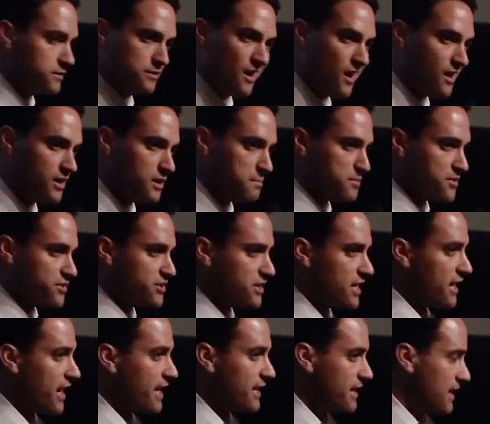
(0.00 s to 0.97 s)

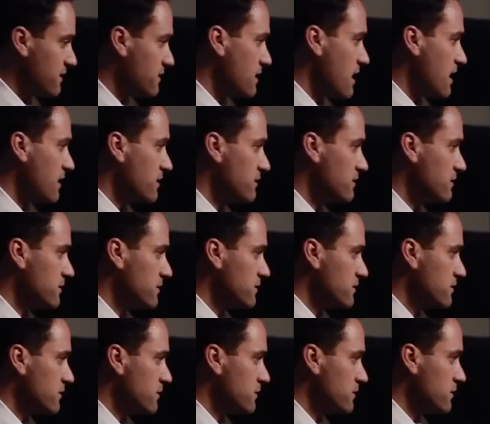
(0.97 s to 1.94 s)
100% I got that.
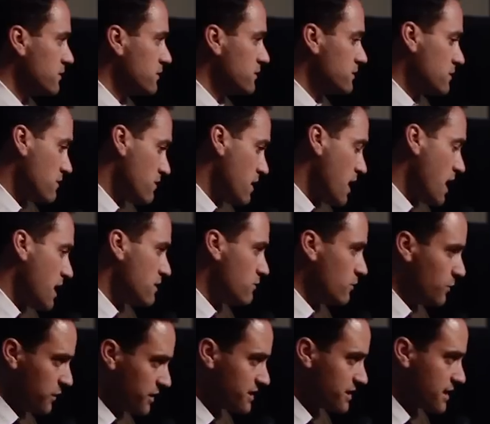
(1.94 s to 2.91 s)
Okay,
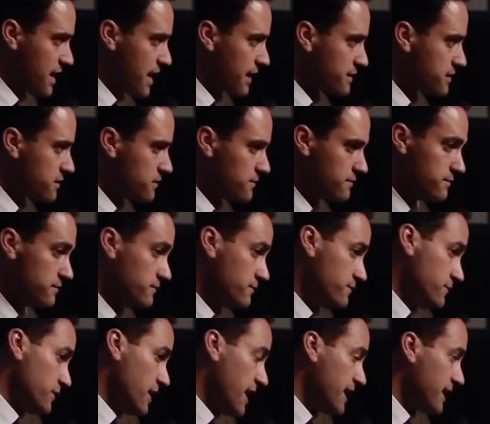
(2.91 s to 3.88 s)
well, what's next?
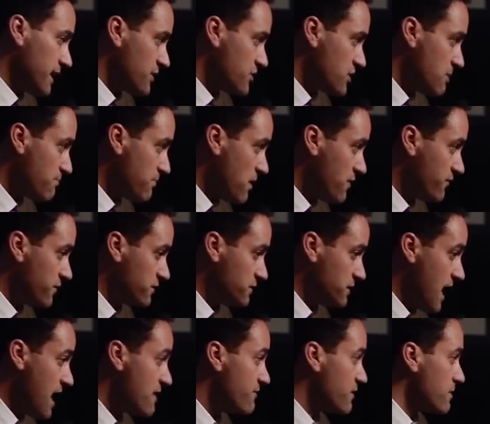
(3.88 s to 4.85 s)
Well, now I got to jump off a
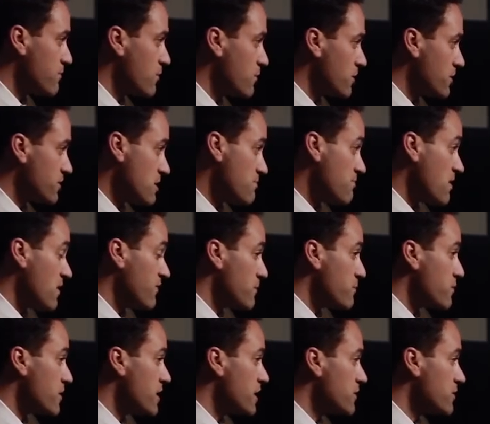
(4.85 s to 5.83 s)
diving board, jump off a
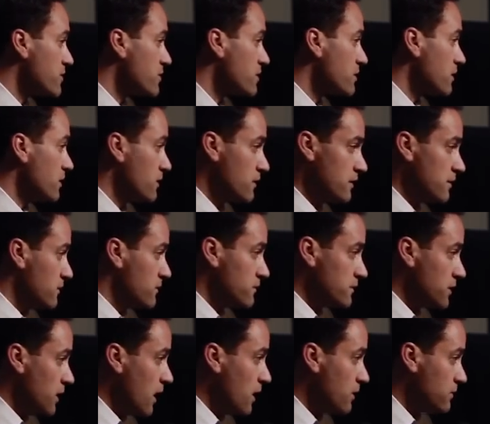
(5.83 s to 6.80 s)
bridge.
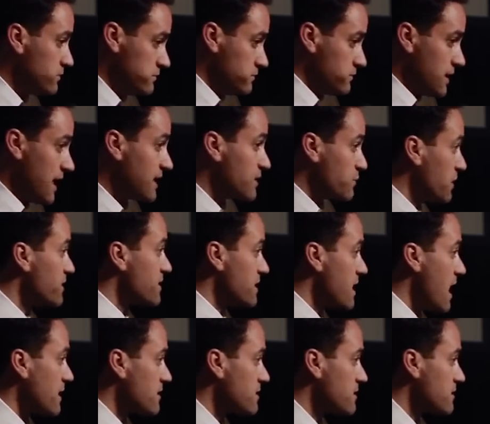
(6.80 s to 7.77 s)
That's what's
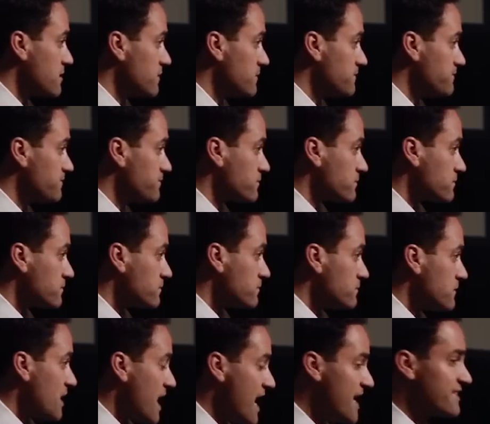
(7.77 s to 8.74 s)
next.
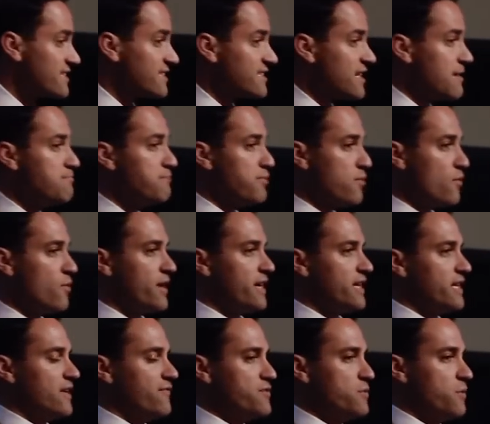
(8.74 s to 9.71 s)
At some
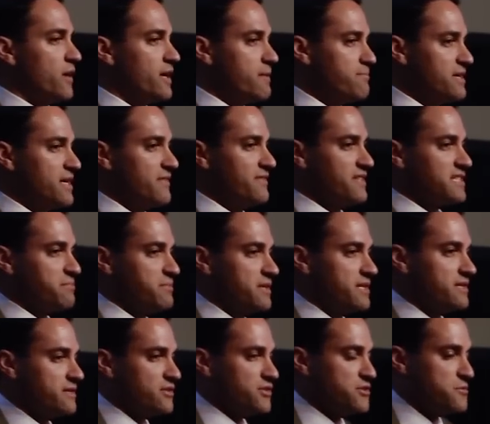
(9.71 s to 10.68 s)
point, if you want to be in this
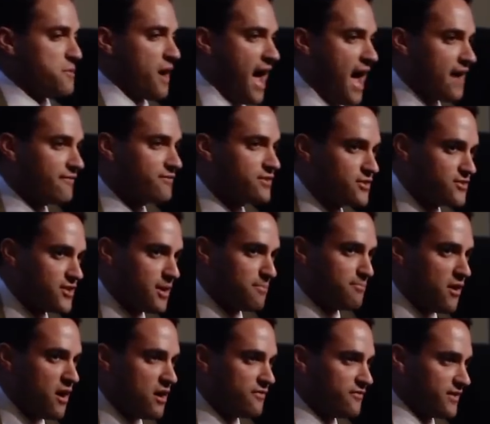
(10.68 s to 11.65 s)
business, you have to jump
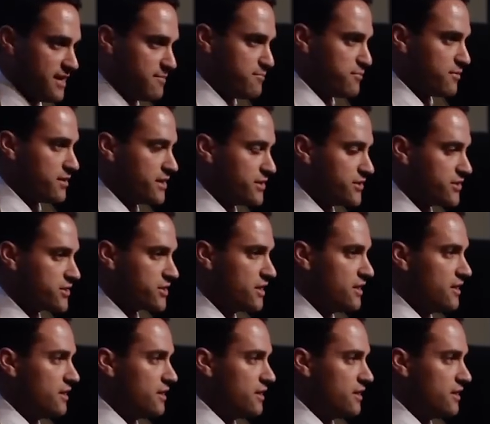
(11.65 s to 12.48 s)
off a bridge.